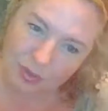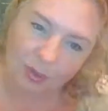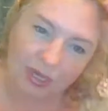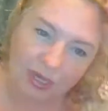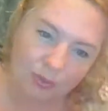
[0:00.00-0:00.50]

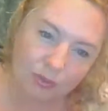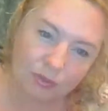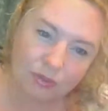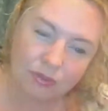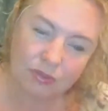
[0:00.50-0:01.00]
when he
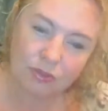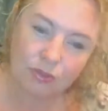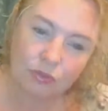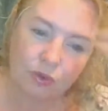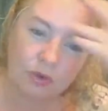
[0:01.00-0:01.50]
was
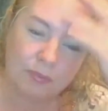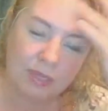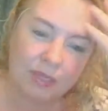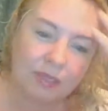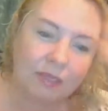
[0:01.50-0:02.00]

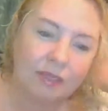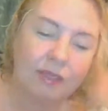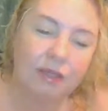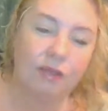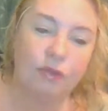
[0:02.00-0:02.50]
grooming
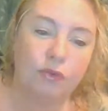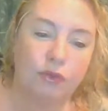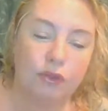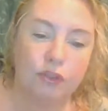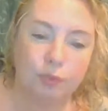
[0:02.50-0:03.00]

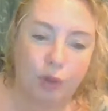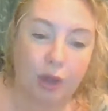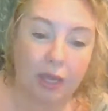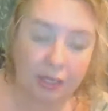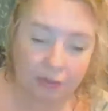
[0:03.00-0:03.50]
new
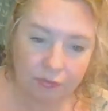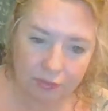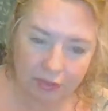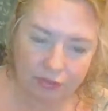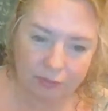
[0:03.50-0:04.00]
supply in
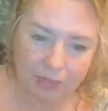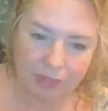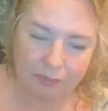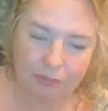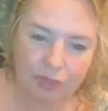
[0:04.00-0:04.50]
front of
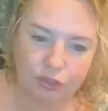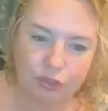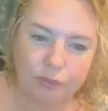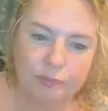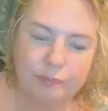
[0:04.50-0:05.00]
me, mind
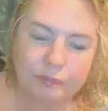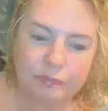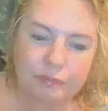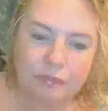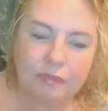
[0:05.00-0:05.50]
you,
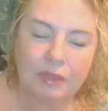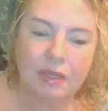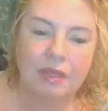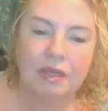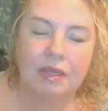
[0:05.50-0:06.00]

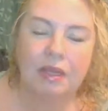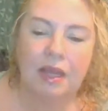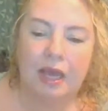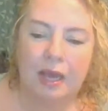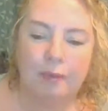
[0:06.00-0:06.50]

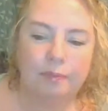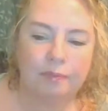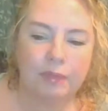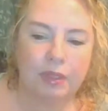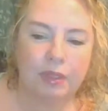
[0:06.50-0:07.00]

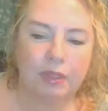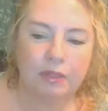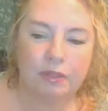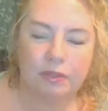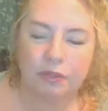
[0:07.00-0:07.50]

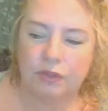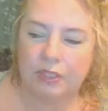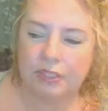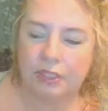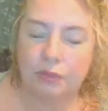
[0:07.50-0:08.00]
so
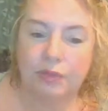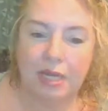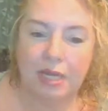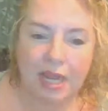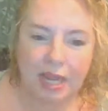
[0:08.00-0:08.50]
this little
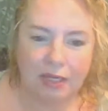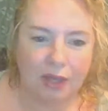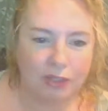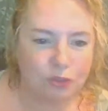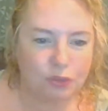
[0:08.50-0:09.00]
ninny head,
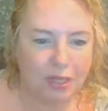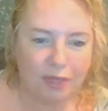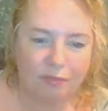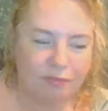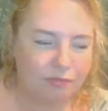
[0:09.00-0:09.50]
like
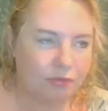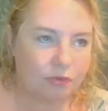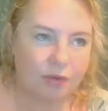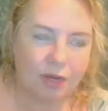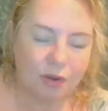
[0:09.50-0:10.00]

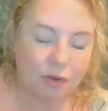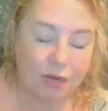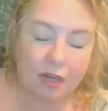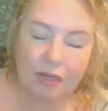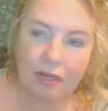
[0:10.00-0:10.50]
23-year-old
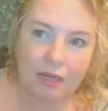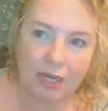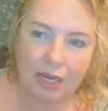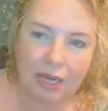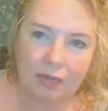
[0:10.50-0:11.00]

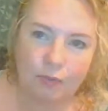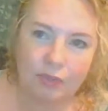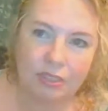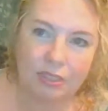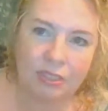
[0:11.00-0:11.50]
ninny head,
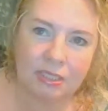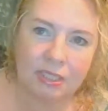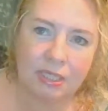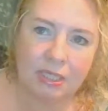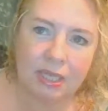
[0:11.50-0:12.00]
was
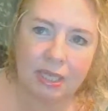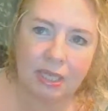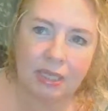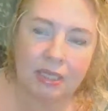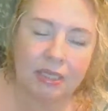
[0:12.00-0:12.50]
sitting
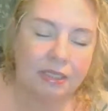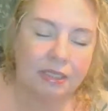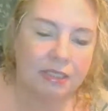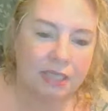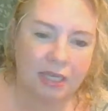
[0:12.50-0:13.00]
there
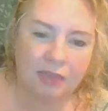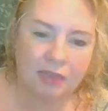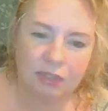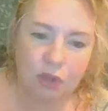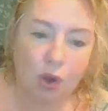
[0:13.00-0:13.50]
telling
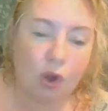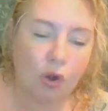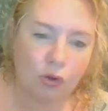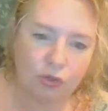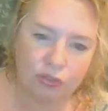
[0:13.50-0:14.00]
these
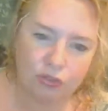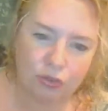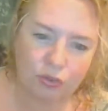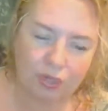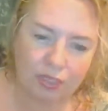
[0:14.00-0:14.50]
horror
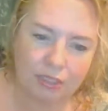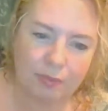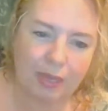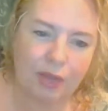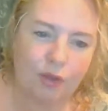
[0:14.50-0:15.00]
stories
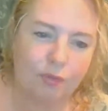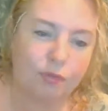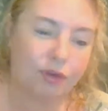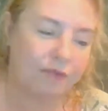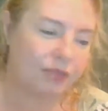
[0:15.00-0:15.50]
about her
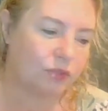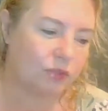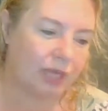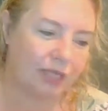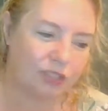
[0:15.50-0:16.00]
previous
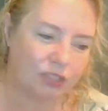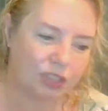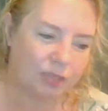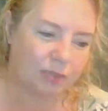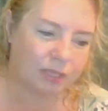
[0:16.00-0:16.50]

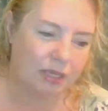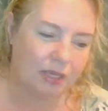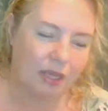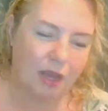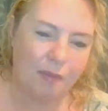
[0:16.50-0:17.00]
relationships,
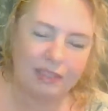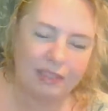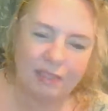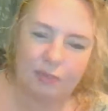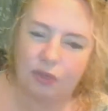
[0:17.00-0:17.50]
about
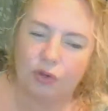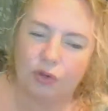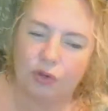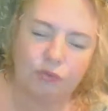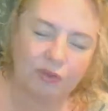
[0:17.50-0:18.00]
some of the
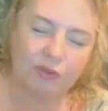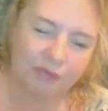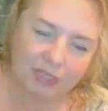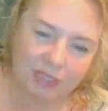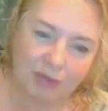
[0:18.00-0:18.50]

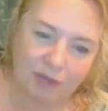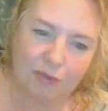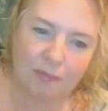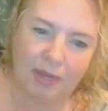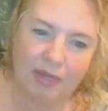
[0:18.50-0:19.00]
horrific stuff
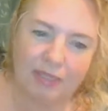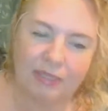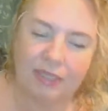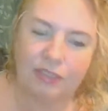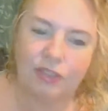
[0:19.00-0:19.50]
that men had
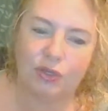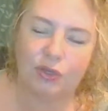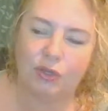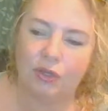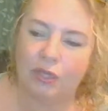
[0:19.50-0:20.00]
done to
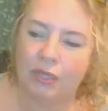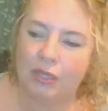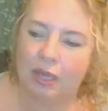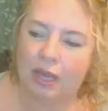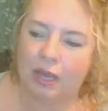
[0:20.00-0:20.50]
her,
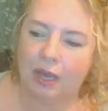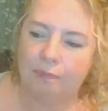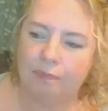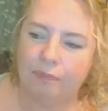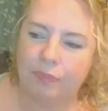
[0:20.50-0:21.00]

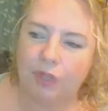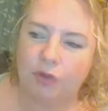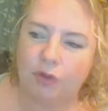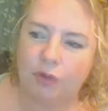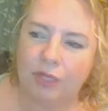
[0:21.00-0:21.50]

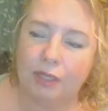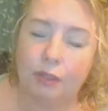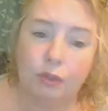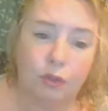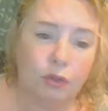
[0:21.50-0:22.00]

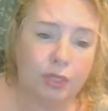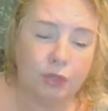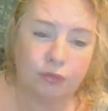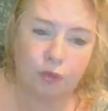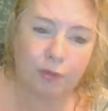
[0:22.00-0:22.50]

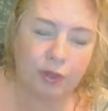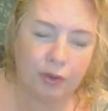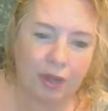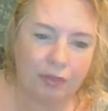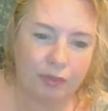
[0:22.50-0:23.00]
including dropping
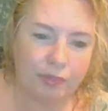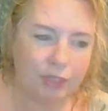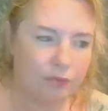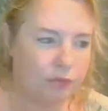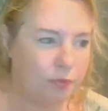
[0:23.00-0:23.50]
her out in the middle of